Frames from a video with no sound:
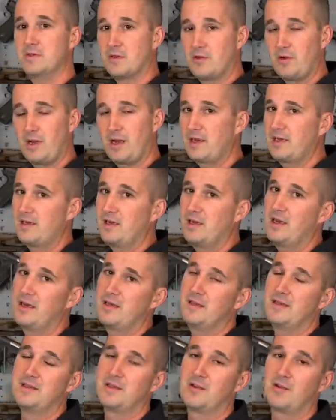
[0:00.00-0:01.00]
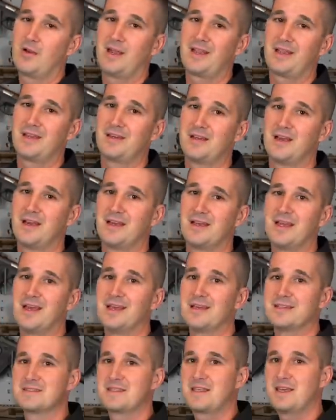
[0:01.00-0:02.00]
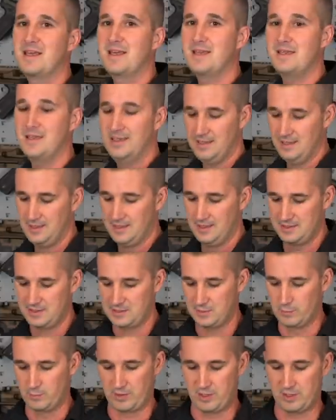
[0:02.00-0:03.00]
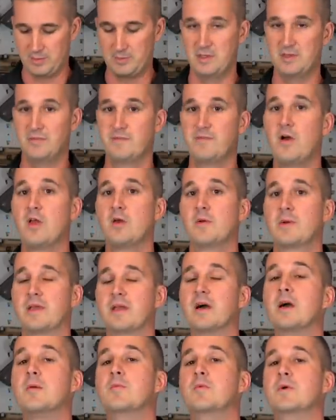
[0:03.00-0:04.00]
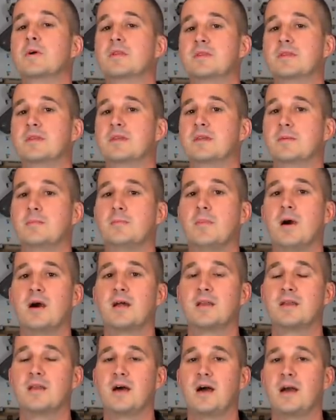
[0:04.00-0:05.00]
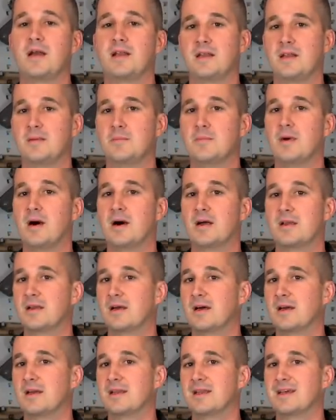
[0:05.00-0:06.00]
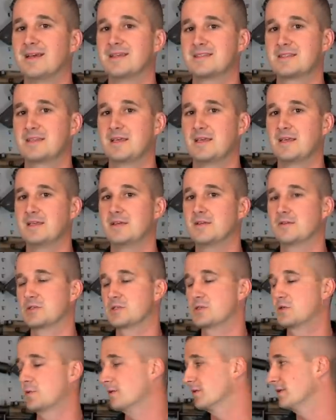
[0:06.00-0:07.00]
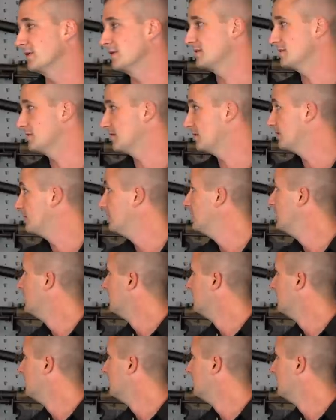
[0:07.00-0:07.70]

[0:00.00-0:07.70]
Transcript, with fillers: the Kraken 9 and the Kraken 9 SK. So we're going to be following up with the Mod 9 and Mod 9 SK here shortly. So